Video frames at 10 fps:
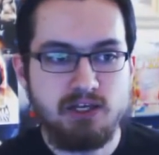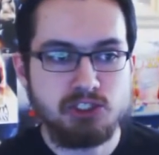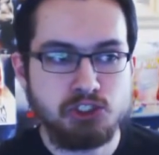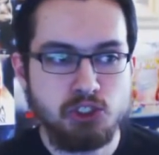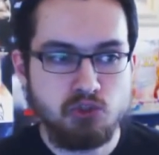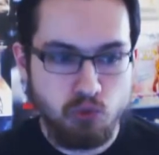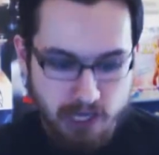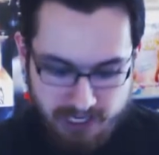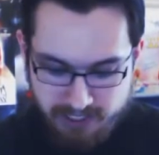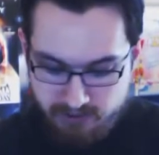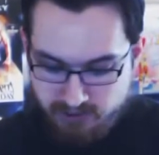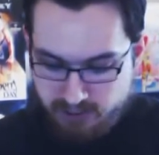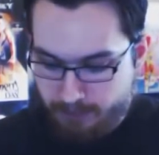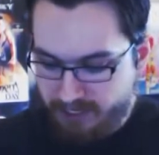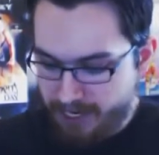the shirts were
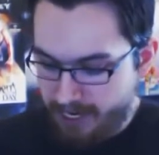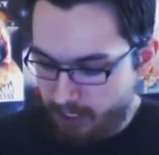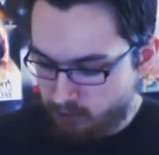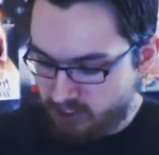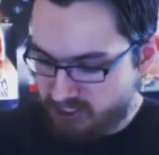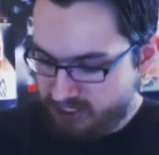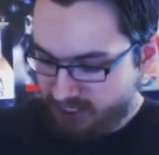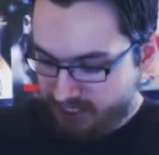coming out.